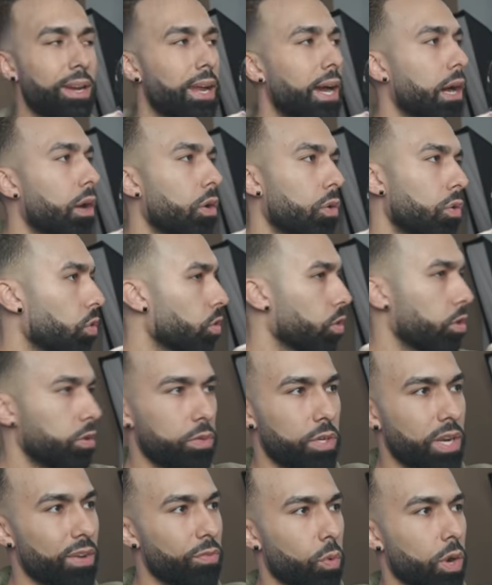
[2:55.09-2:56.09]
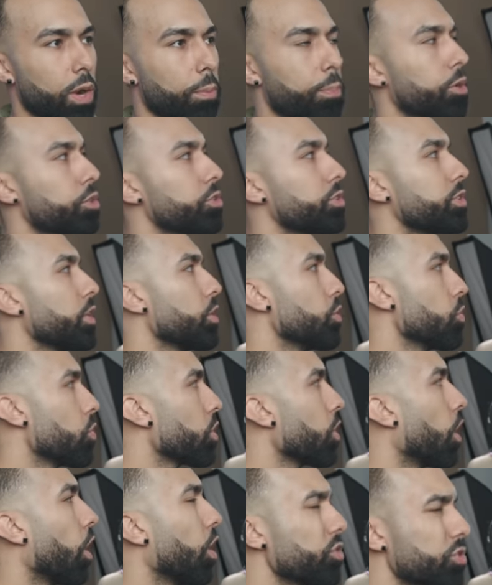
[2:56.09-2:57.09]
now or never want to purchase it, you
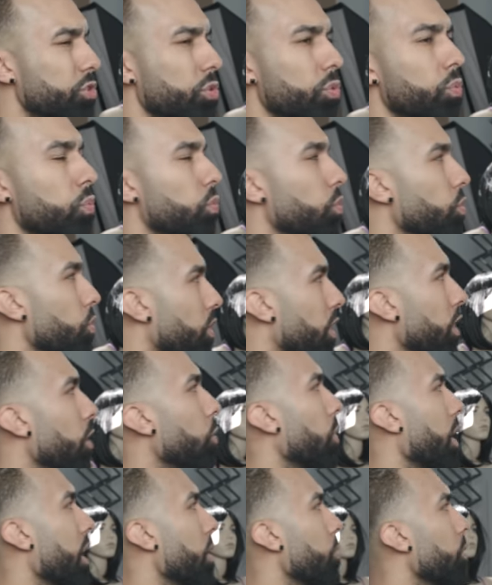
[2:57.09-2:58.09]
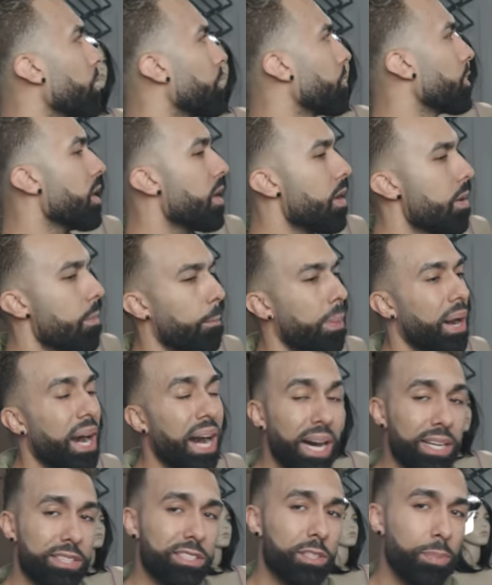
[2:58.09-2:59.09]
could also get away with
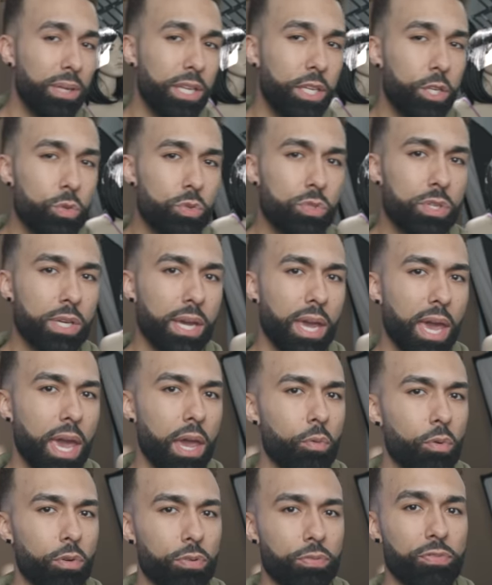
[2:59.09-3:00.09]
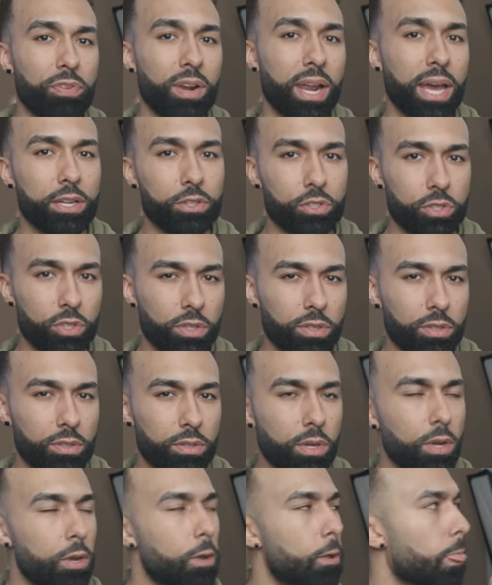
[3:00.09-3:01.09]
possibly using a reflector
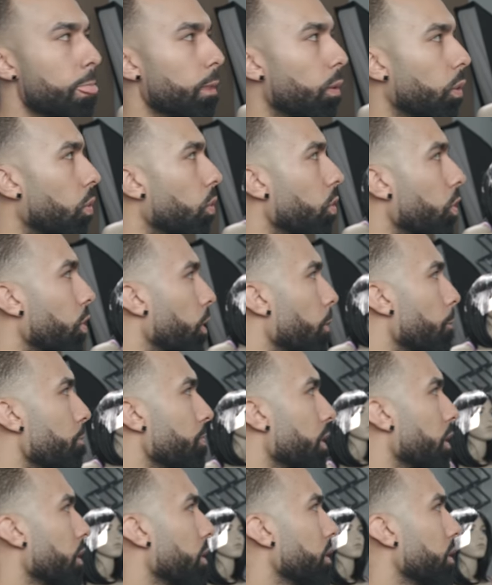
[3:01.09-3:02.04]
or